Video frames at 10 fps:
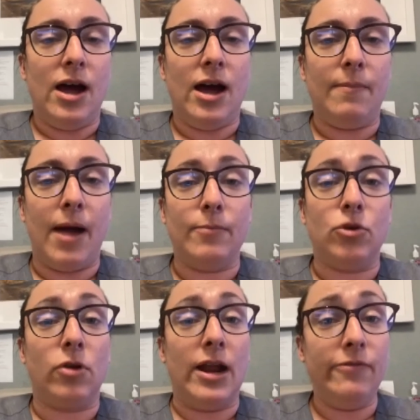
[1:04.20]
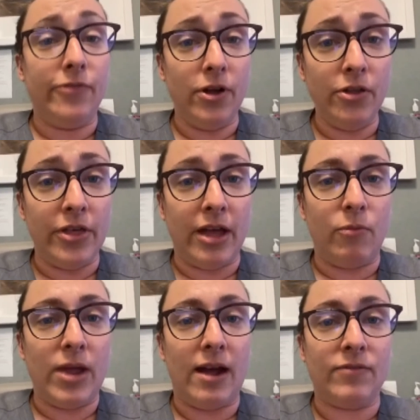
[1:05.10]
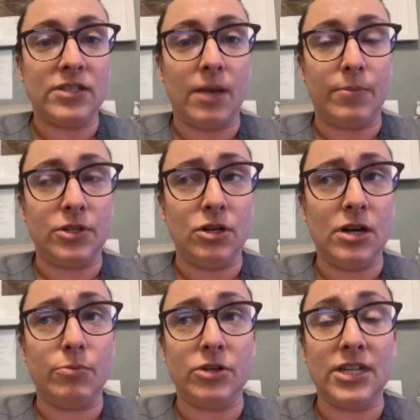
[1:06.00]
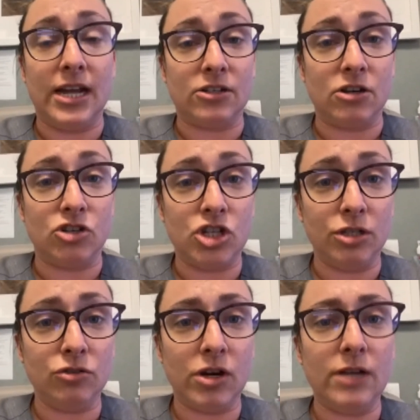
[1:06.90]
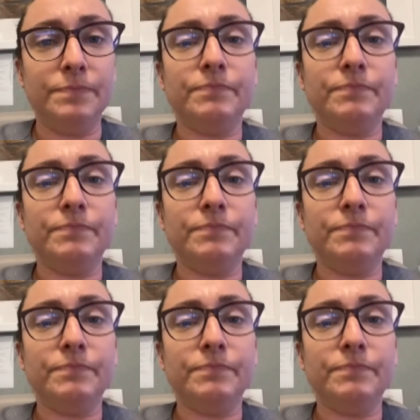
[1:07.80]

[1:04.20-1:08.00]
I'm grateful that we have this opportunity to protect our children.